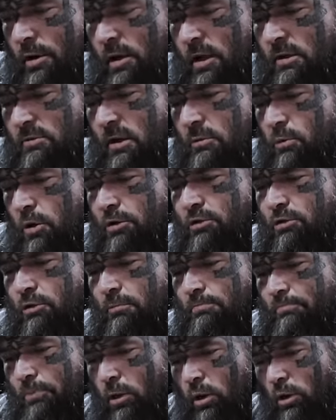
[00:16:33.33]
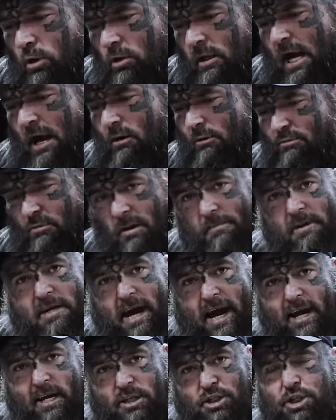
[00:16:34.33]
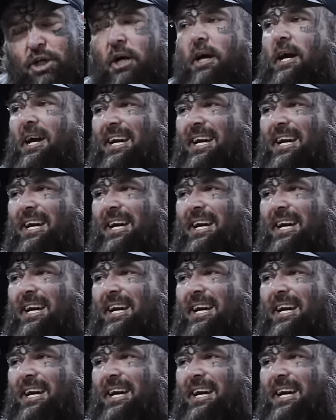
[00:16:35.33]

is we want to pull our rib cage